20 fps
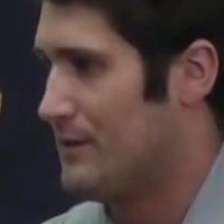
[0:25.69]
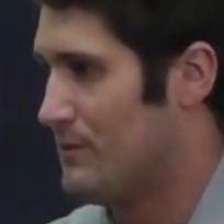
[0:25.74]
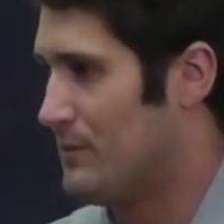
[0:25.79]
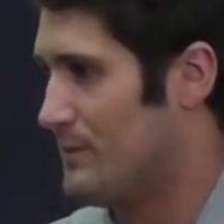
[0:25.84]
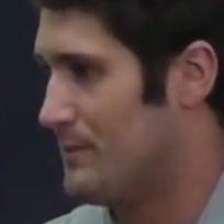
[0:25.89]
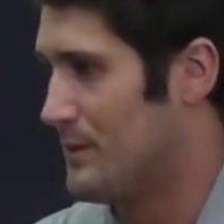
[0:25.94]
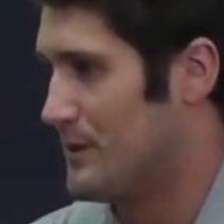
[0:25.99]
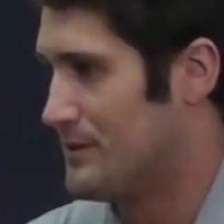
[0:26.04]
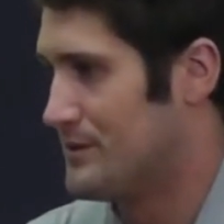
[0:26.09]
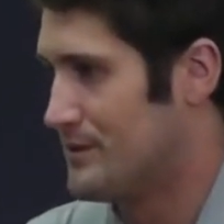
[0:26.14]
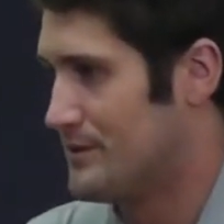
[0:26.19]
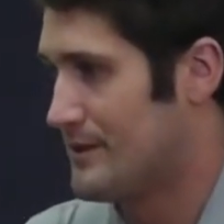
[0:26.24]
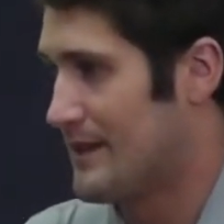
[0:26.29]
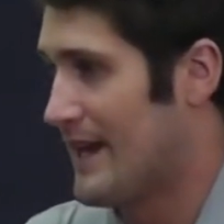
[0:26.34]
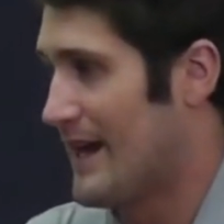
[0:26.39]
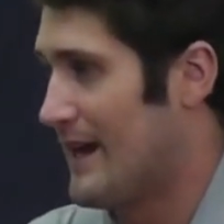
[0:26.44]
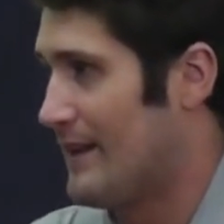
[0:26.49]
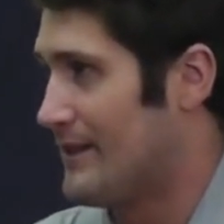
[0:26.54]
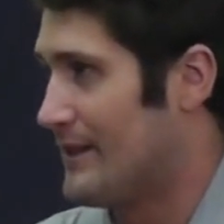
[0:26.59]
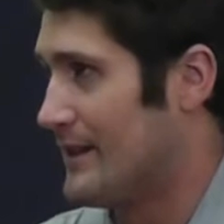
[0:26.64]
We are both
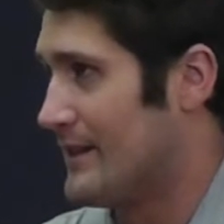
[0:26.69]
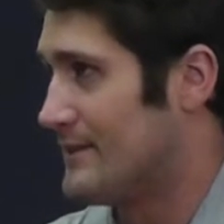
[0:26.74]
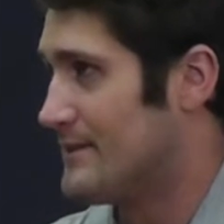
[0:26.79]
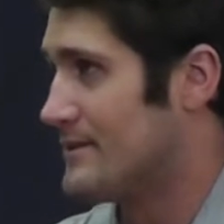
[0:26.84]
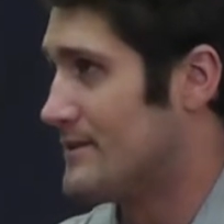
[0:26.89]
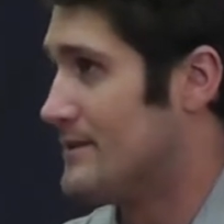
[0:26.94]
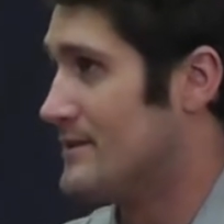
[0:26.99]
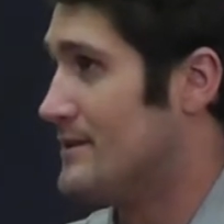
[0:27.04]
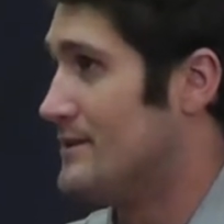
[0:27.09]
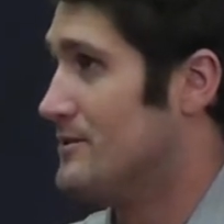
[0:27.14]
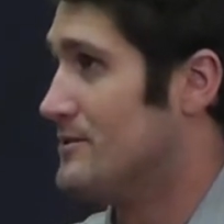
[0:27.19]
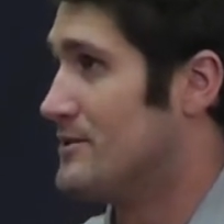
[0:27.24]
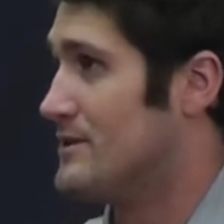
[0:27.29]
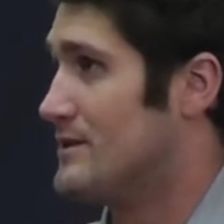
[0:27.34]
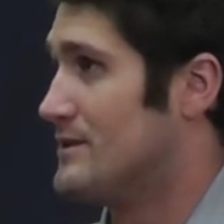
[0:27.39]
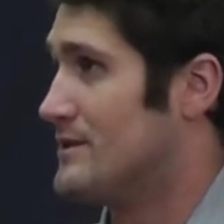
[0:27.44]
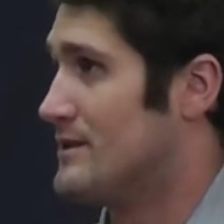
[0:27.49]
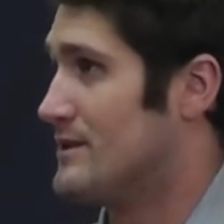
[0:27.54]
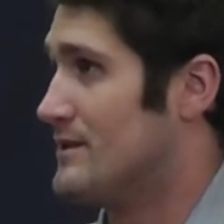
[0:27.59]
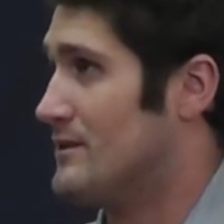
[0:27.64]
Catholic
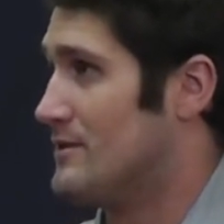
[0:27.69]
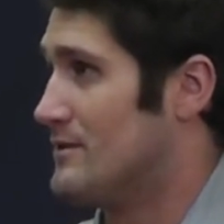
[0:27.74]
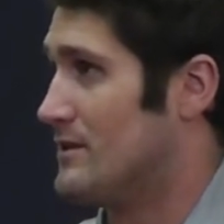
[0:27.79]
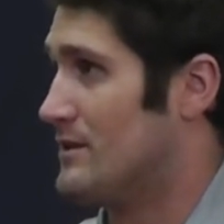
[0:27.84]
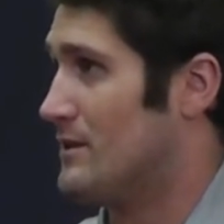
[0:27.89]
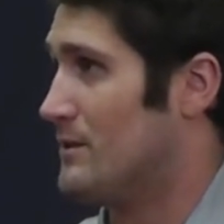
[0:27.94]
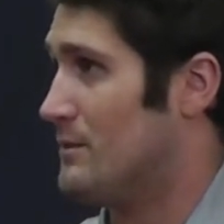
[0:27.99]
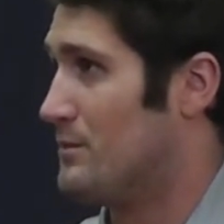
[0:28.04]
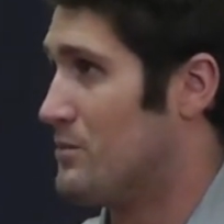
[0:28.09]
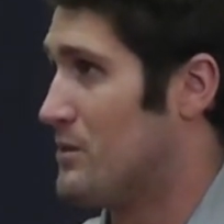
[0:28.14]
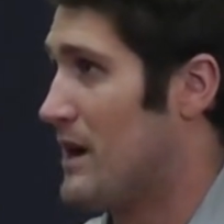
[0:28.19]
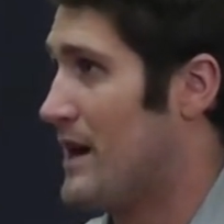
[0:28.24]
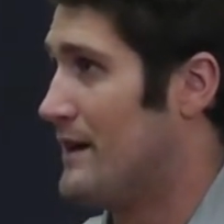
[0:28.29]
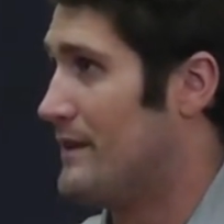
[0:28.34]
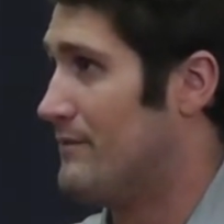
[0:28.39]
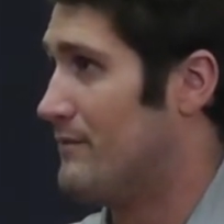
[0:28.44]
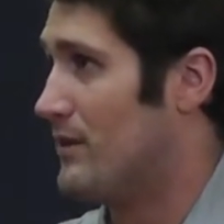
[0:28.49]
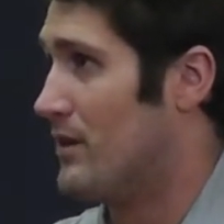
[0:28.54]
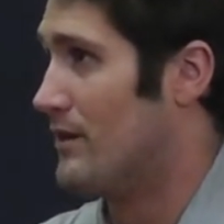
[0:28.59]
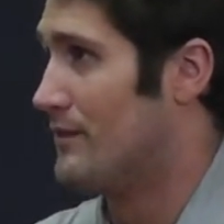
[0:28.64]
institutions, and there's a little pride
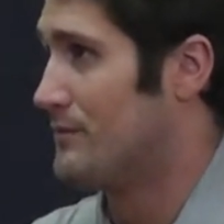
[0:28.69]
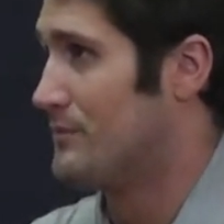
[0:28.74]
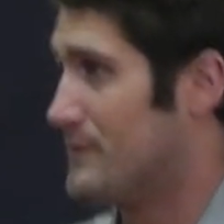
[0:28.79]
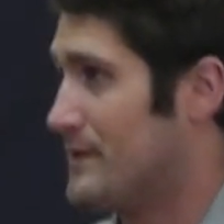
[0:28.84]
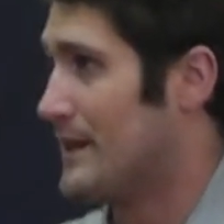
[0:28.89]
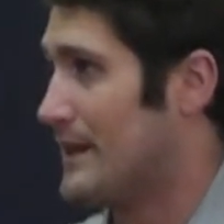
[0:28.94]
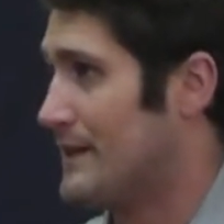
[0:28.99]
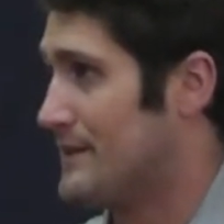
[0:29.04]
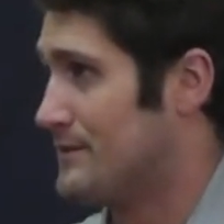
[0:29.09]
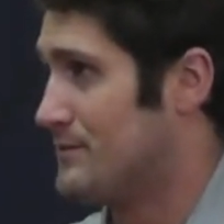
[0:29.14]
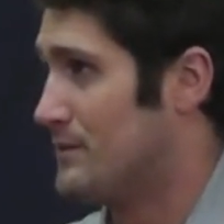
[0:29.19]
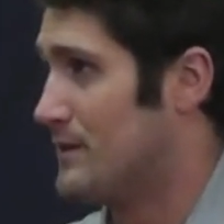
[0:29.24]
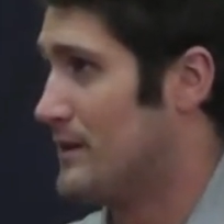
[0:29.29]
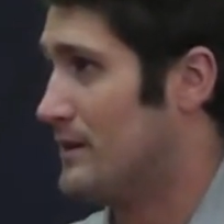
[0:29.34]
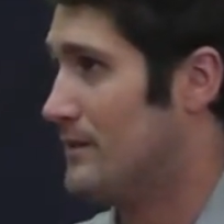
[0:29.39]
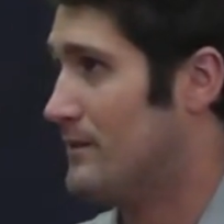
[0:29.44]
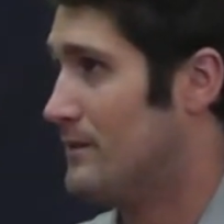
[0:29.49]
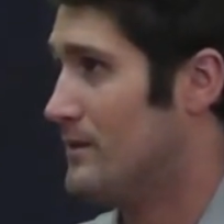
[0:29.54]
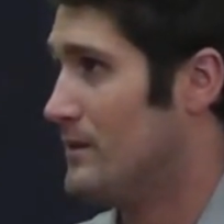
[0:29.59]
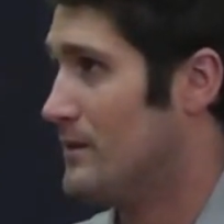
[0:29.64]
involved with that as well